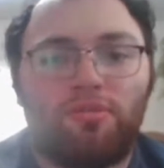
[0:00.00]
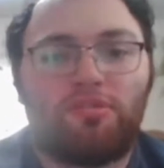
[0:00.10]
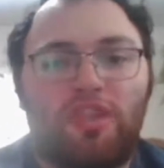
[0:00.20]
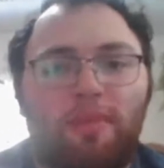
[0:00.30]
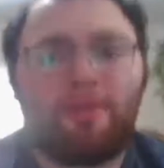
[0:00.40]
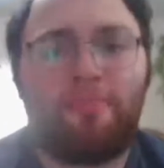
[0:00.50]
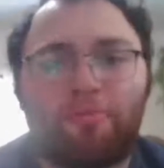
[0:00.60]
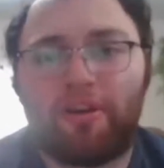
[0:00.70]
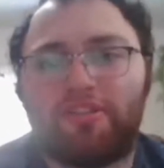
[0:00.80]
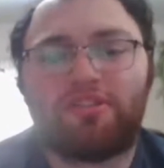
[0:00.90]
Damian
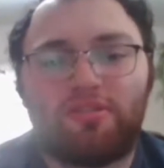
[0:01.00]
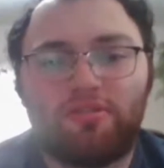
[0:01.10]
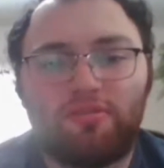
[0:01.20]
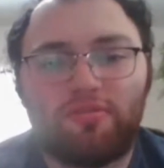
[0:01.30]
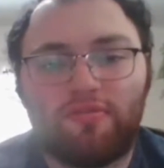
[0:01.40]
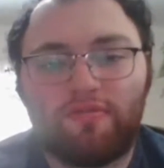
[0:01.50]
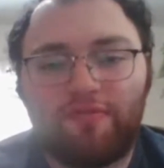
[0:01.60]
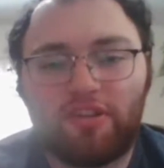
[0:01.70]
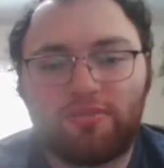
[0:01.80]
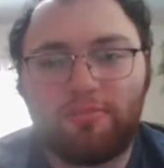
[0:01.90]
Priest
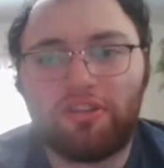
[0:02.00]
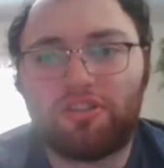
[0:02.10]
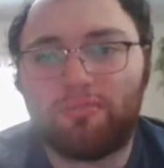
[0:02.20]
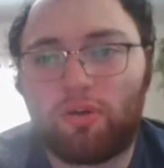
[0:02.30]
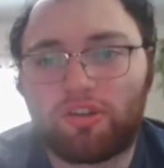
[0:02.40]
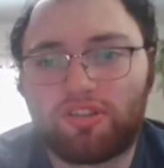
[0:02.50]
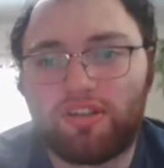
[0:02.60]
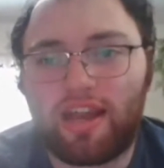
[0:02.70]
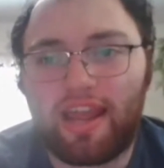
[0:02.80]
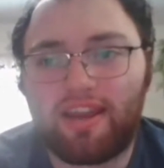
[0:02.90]
versus Miz and
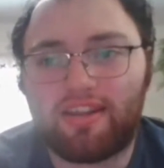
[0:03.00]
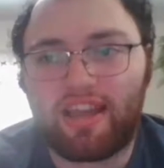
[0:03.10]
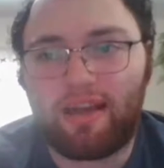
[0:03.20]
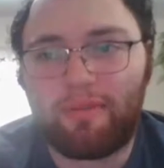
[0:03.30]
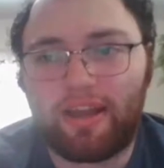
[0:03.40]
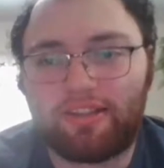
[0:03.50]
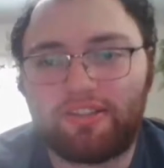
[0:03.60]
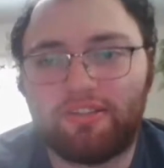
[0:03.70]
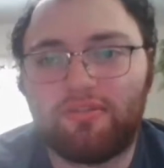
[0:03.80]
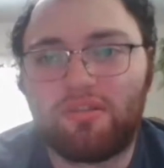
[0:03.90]
Morrison in a handicap
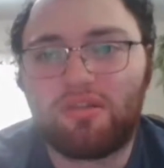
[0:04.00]
match.